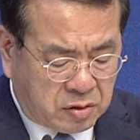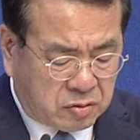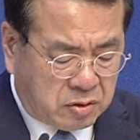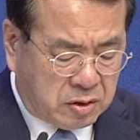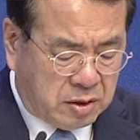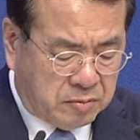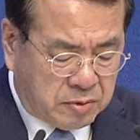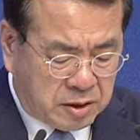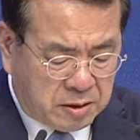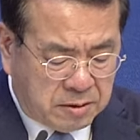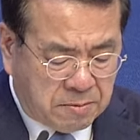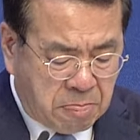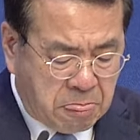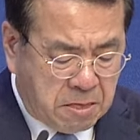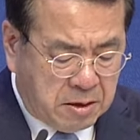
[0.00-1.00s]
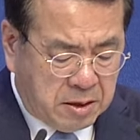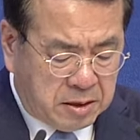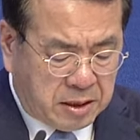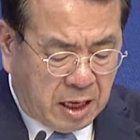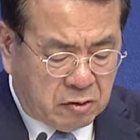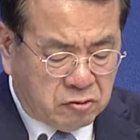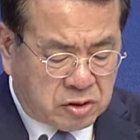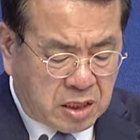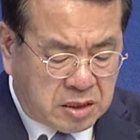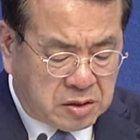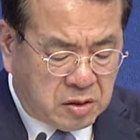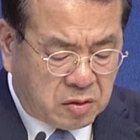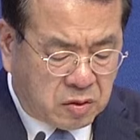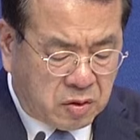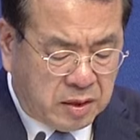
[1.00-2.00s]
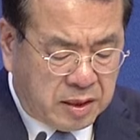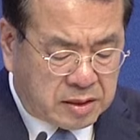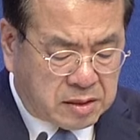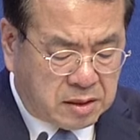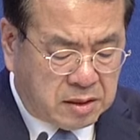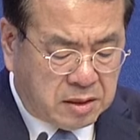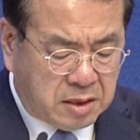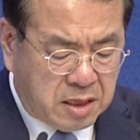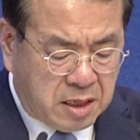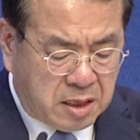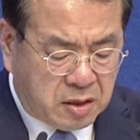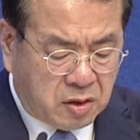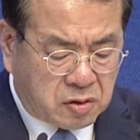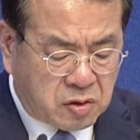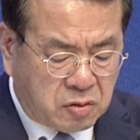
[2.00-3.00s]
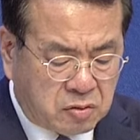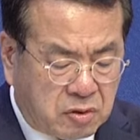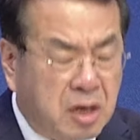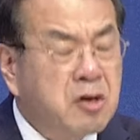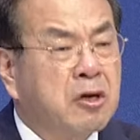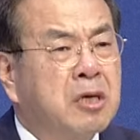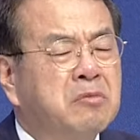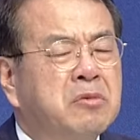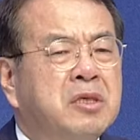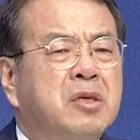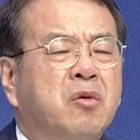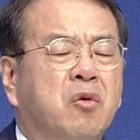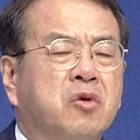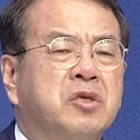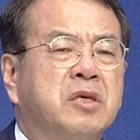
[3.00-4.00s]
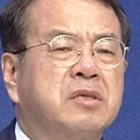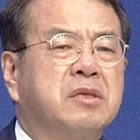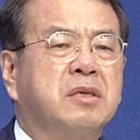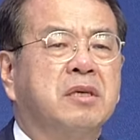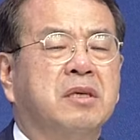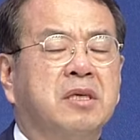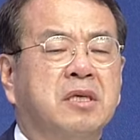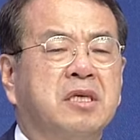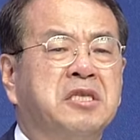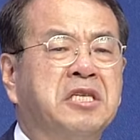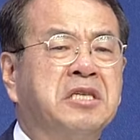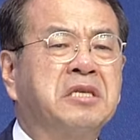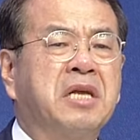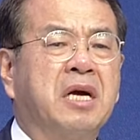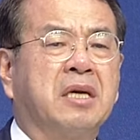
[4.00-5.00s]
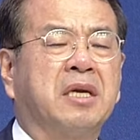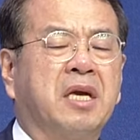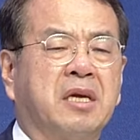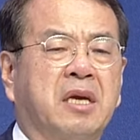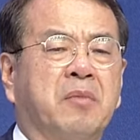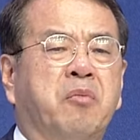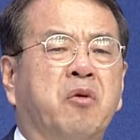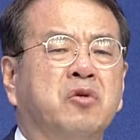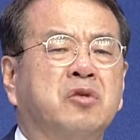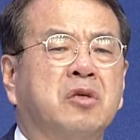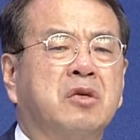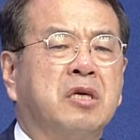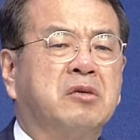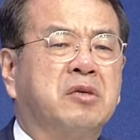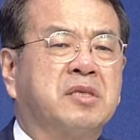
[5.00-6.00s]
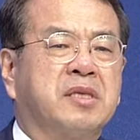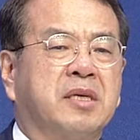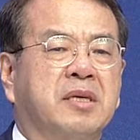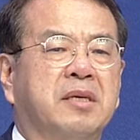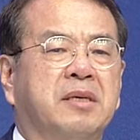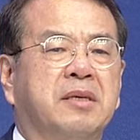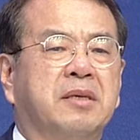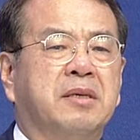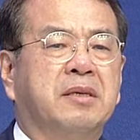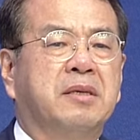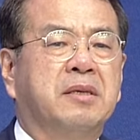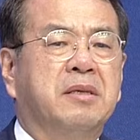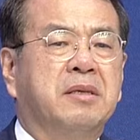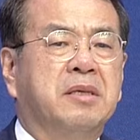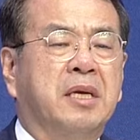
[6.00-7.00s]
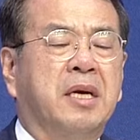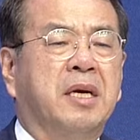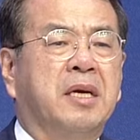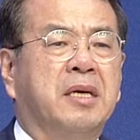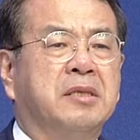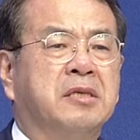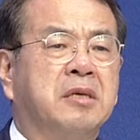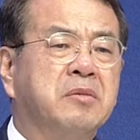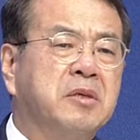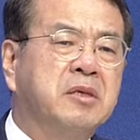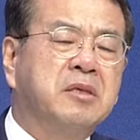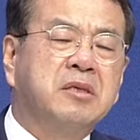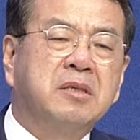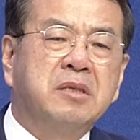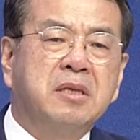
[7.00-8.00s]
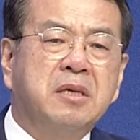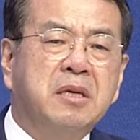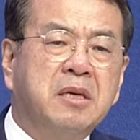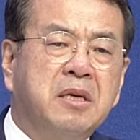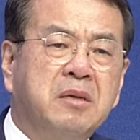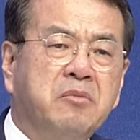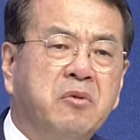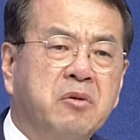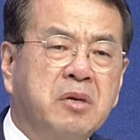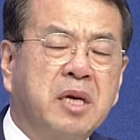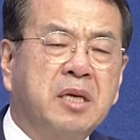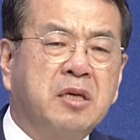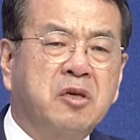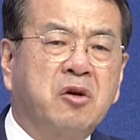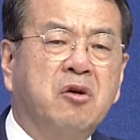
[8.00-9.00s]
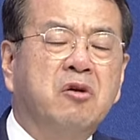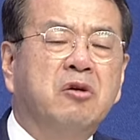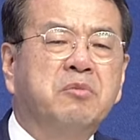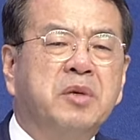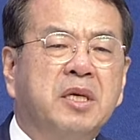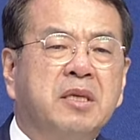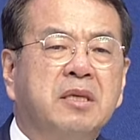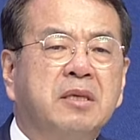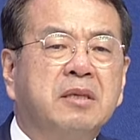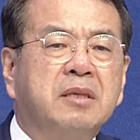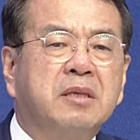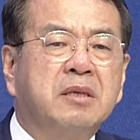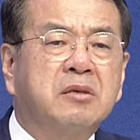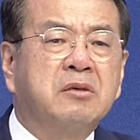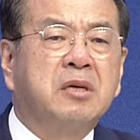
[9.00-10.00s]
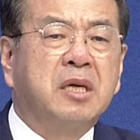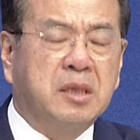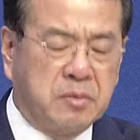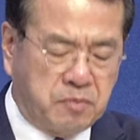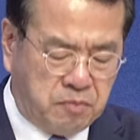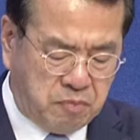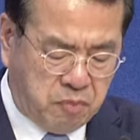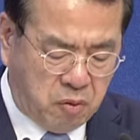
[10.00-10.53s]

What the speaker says: For all the women's group, all the saints who volunteered, we thank you. And 11 members of the women's ministry from Daegu Sansung Church came and volunteered at the restaurant.